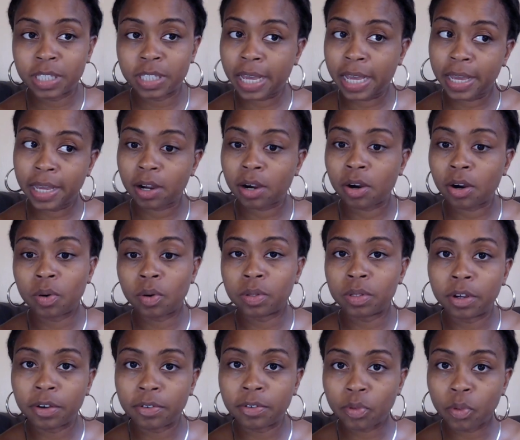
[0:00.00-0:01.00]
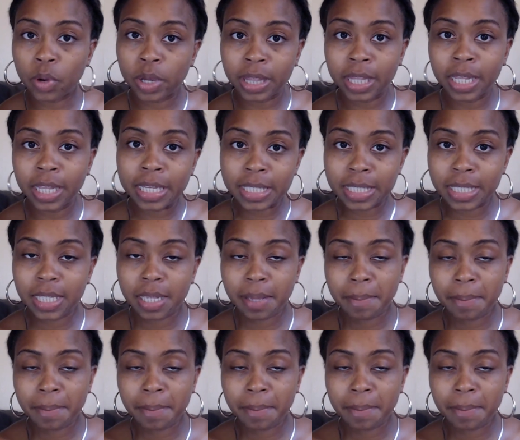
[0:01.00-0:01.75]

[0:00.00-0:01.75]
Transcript: that are on the avoid list.